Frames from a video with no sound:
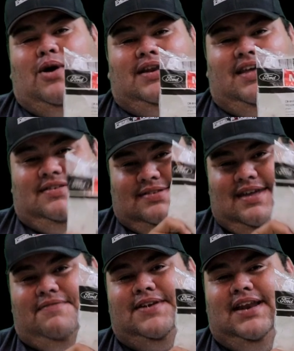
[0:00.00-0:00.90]
one is
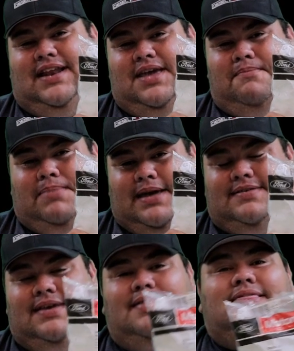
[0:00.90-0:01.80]
definitely a
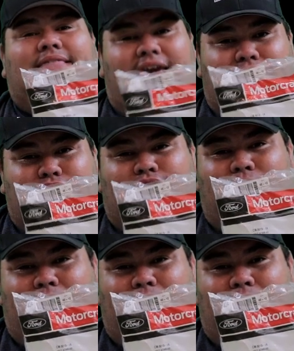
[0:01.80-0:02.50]
blessing. Thank you so